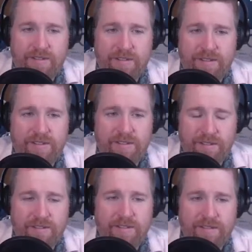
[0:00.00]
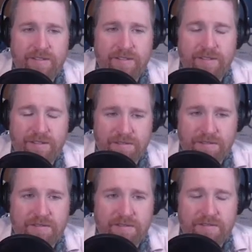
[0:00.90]

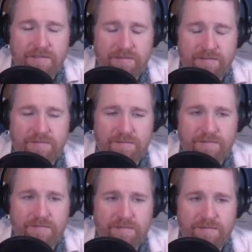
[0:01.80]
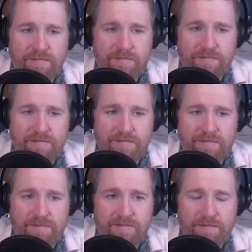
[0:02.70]

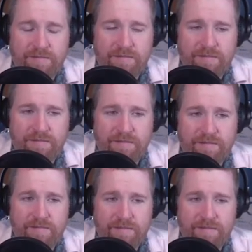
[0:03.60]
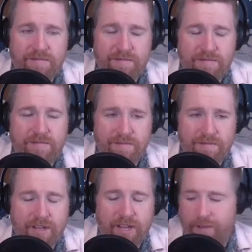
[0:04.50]

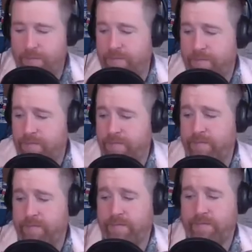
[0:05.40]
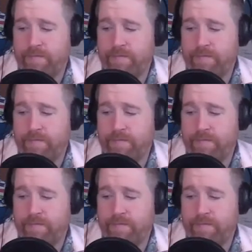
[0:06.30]
This person isn't speaking.